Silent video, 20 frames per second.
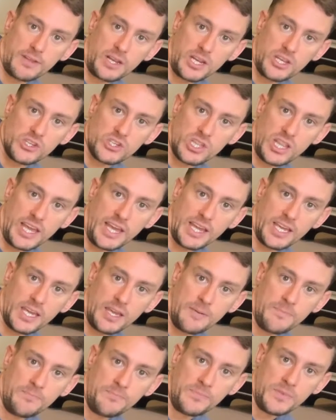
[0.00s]
on each leg.
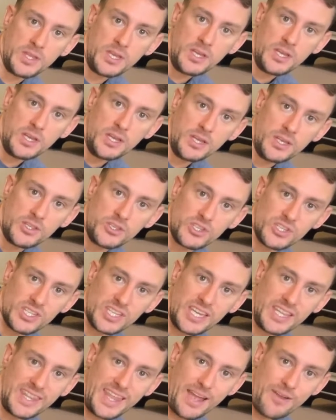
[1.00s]
Just
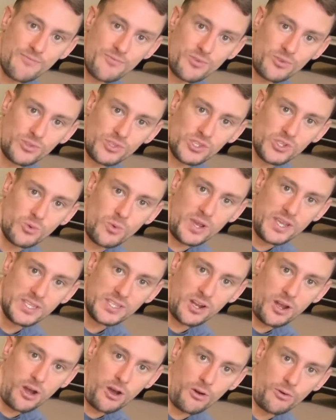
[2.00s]
getting that real squeeze and
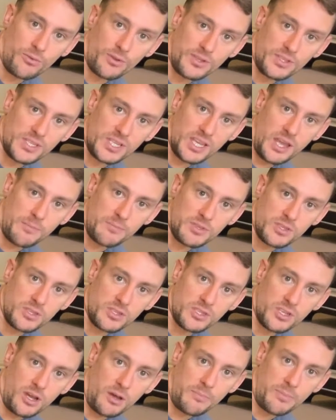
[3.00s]
hold as you come to the
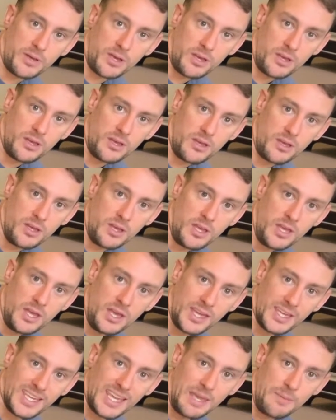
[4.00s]
top,
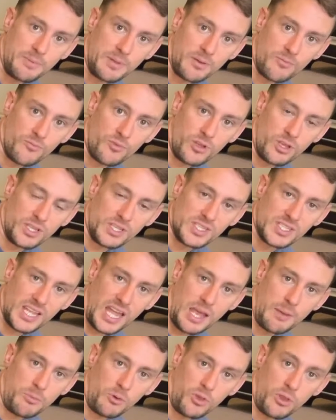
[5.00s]
keeping them really
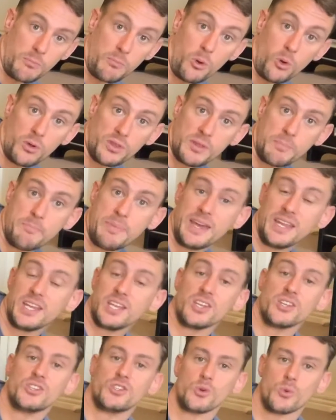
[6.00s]
stable. The better
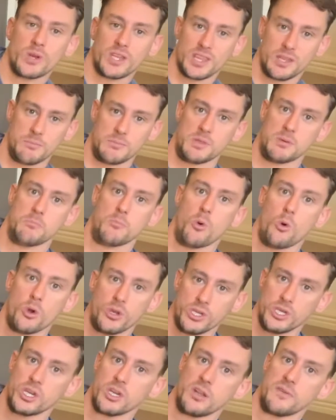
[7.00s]
you're doing them, the more
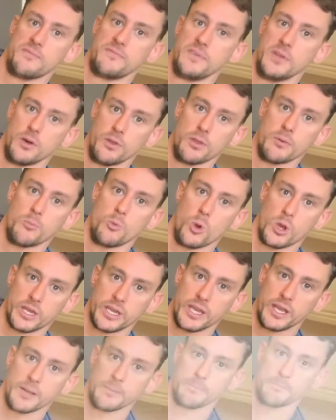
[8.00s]
you're going to feel them
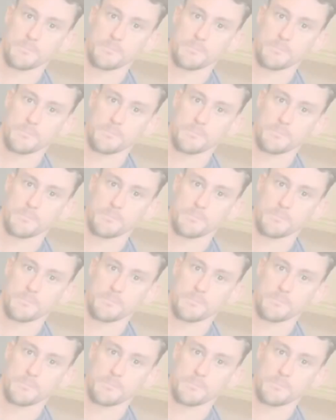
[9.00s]
working.